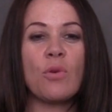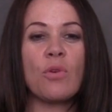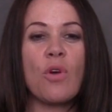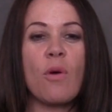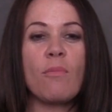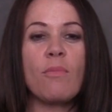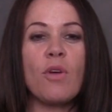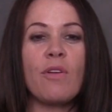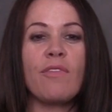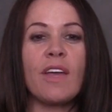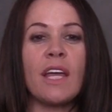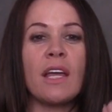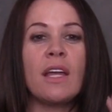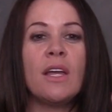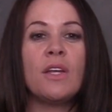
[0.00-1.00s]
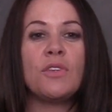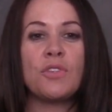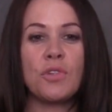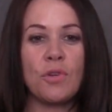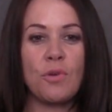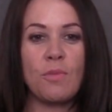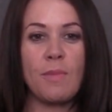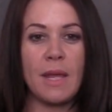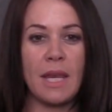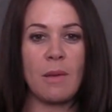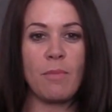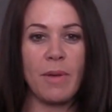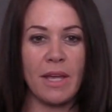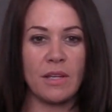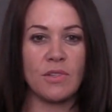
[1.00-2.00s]
you're not moving too many
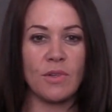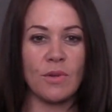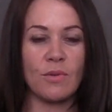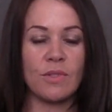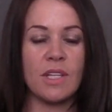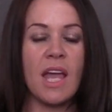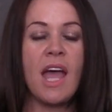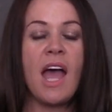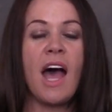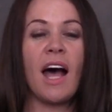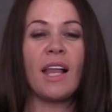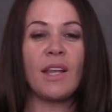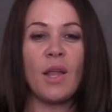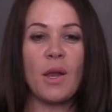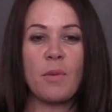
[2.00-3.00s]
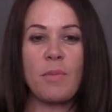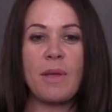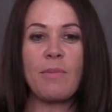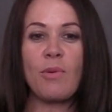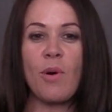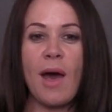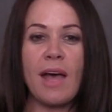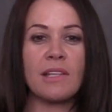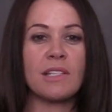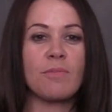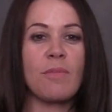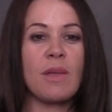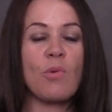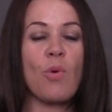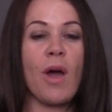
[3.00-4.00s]
pixels. A lot of people ask
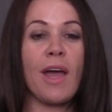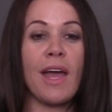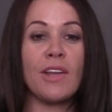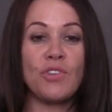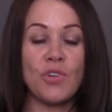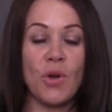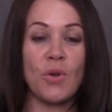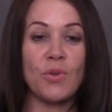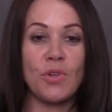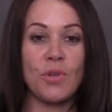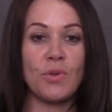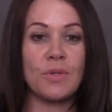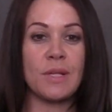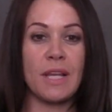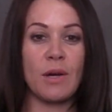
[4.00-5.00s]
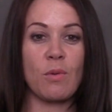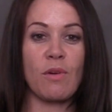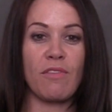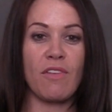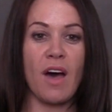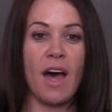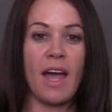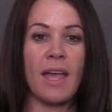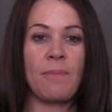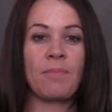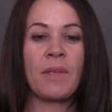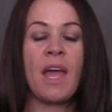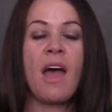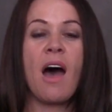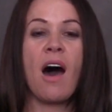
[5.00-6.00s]
me why I don't use Liquify.
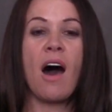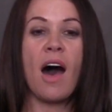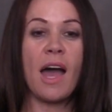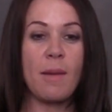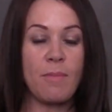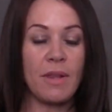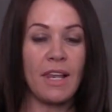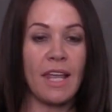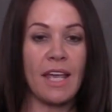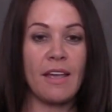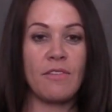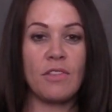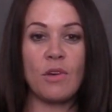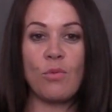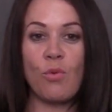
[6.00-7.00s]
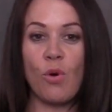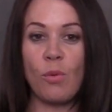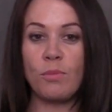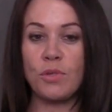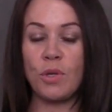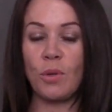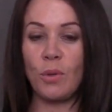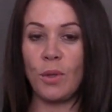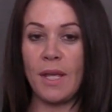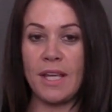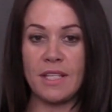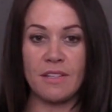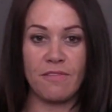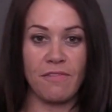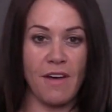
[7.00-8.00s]
I believe the warp tool
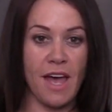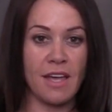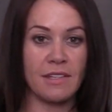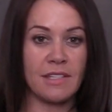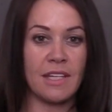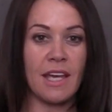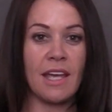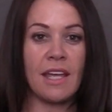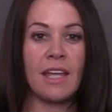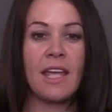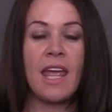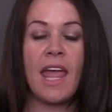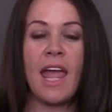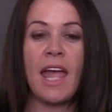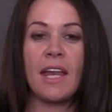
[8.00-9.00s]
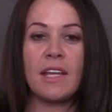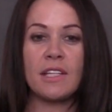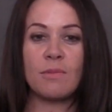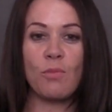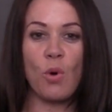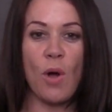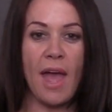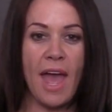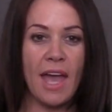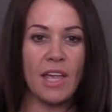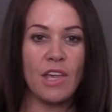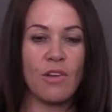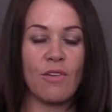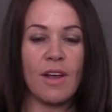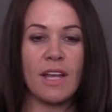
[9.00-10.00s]
is faster and it's more
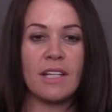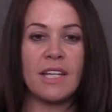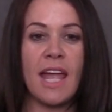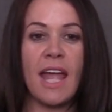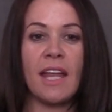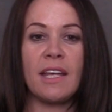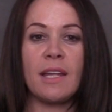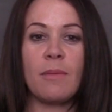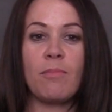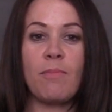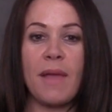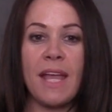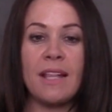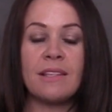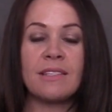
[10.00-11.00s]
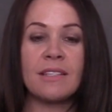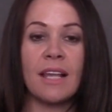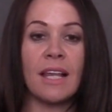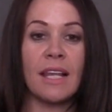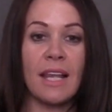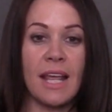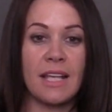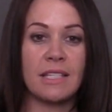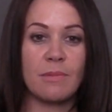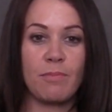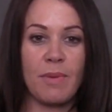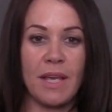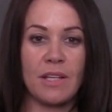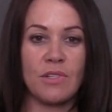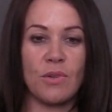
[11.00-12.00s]
accurate and it bends less
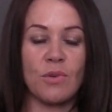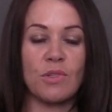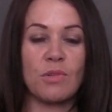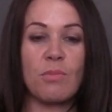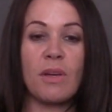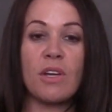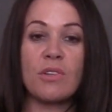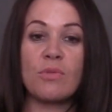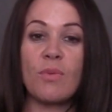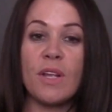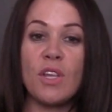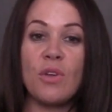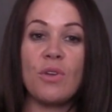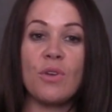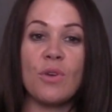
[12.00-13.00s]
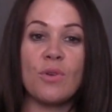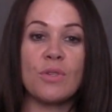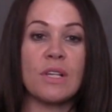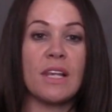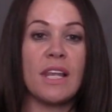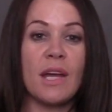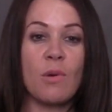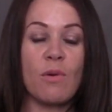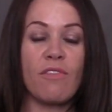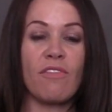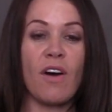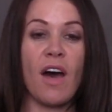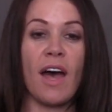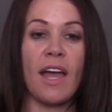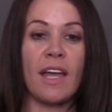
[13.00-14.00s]
pixels, because when you use
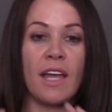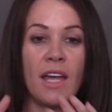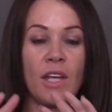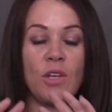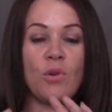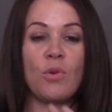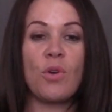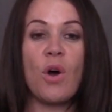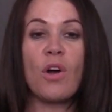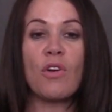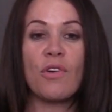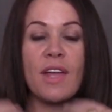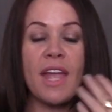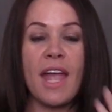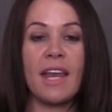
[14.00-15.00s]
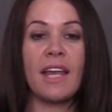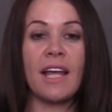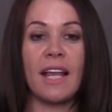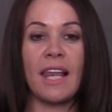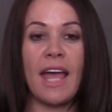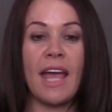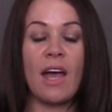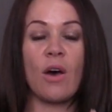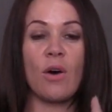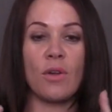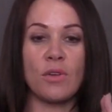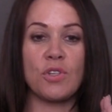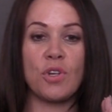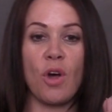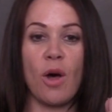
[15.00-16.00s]
Liquify, you're not creating a layer
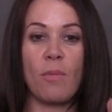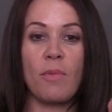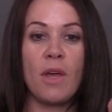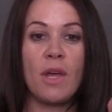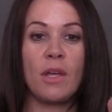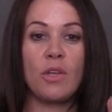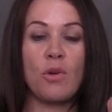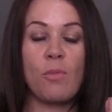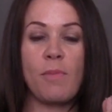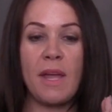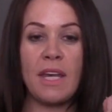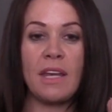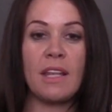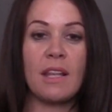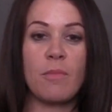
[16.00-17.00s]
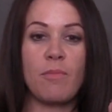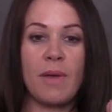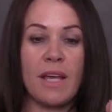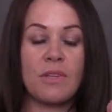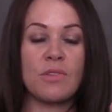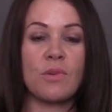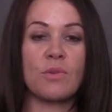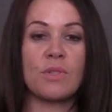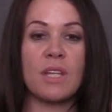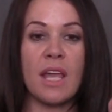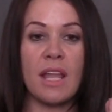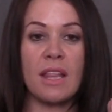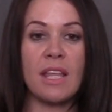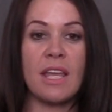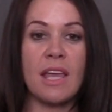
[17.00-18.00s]
on top, you're bending the pixels
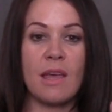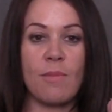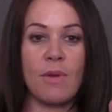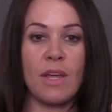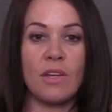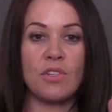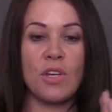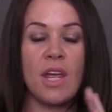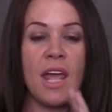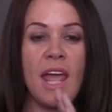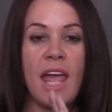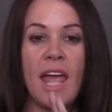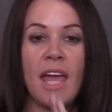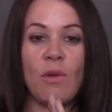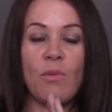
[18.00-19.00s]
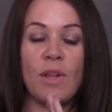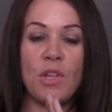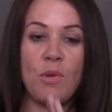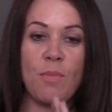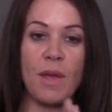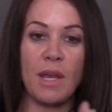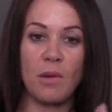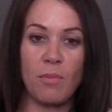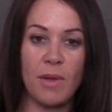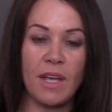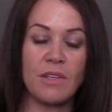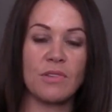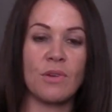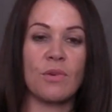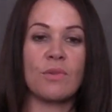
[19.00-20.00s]
in the image, and when you bend
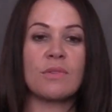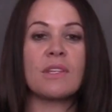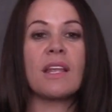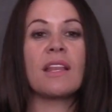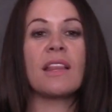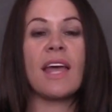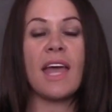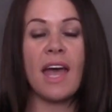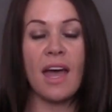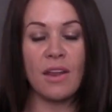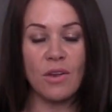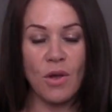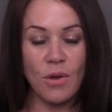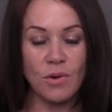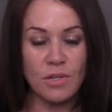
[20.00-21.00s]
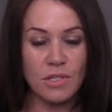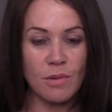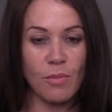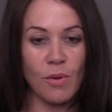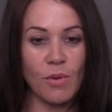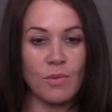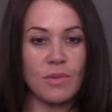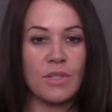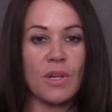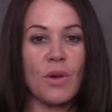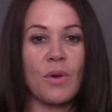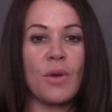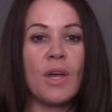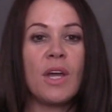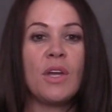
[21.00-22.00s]
pixels, they are noticeable,
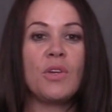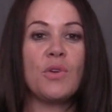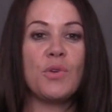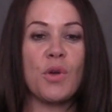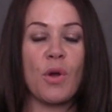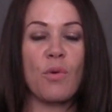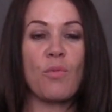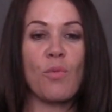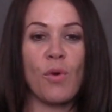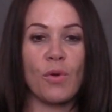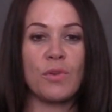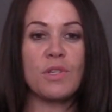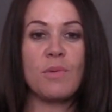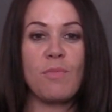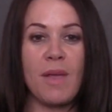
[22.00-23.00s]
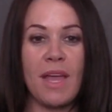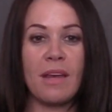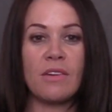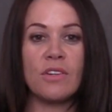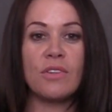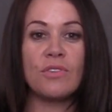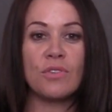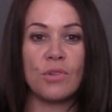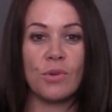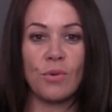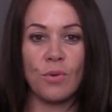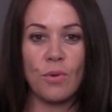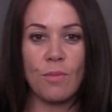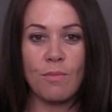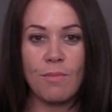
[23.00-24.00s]
so you don't want to bend
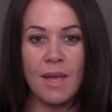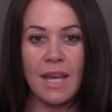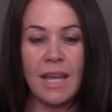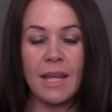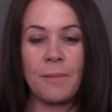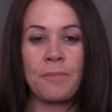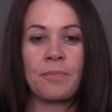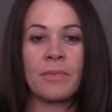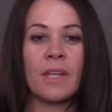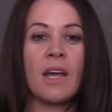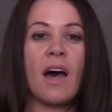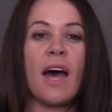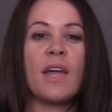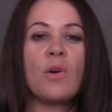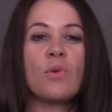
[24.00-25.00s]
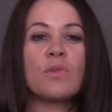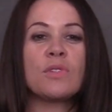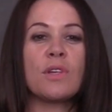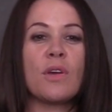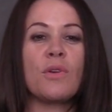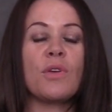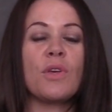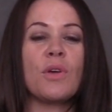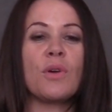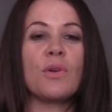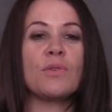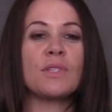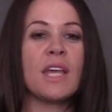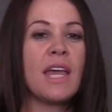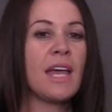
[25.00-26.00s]
too many. I also
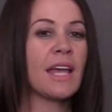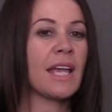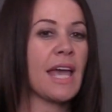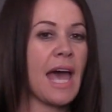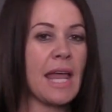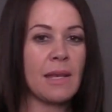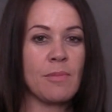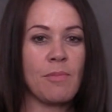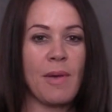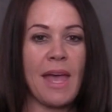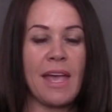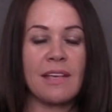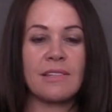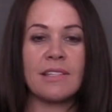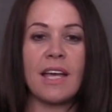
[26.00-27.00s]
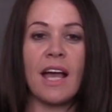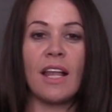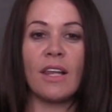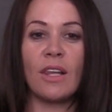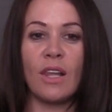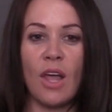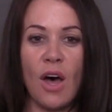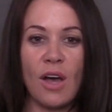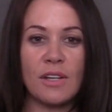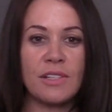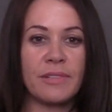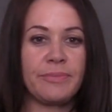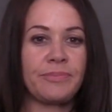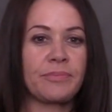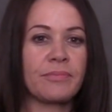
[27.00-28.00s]
use cut and paste a
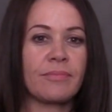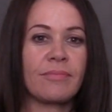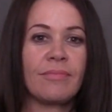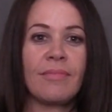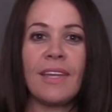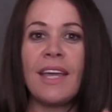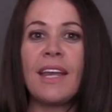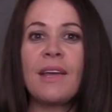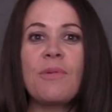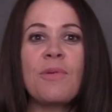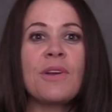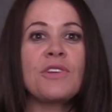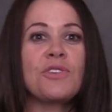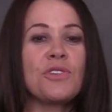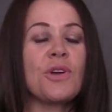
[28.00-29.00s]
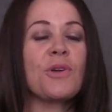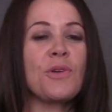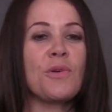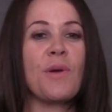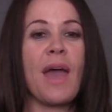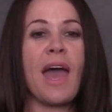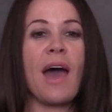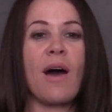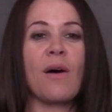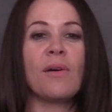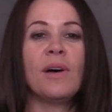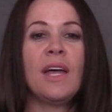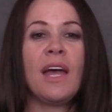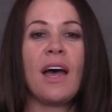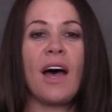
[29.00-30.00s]
lot, and I want to show you
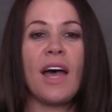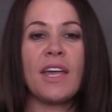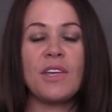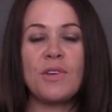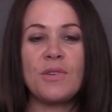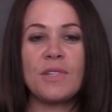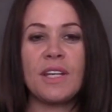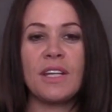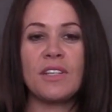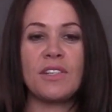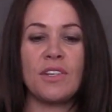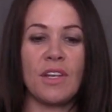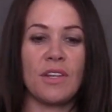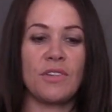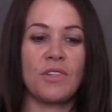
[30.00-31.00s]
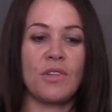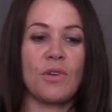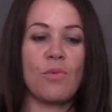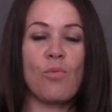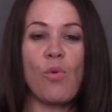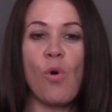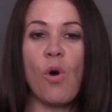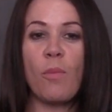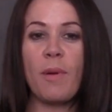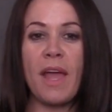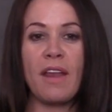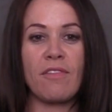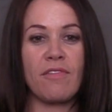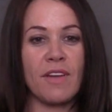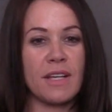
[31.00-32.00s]
how I use it to warp
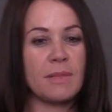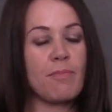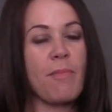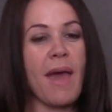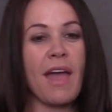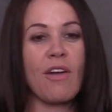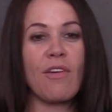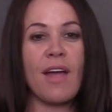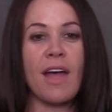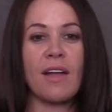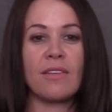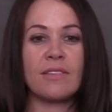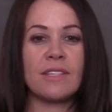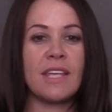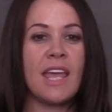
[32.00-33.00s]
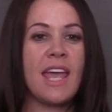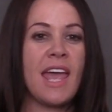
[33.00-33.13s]
and fix backgrounds